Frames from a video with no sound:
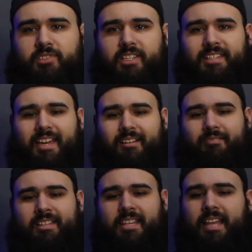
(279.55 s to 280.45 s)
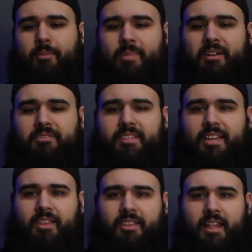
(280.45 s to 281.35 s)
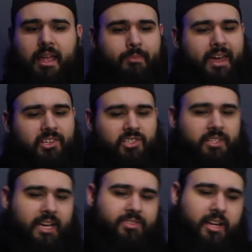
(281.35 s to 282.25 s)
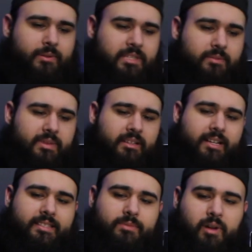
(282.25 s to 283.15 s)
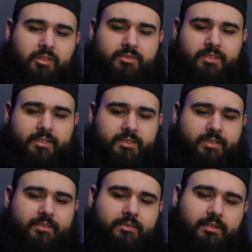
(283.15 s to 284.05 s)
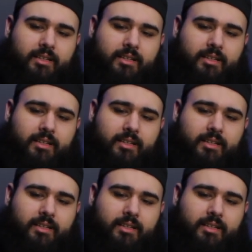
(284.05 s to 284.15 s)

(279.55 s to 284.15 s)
Check this out. It's a lot bigger than I, than I imagined. I thought it was gonna be a lot smaller than this.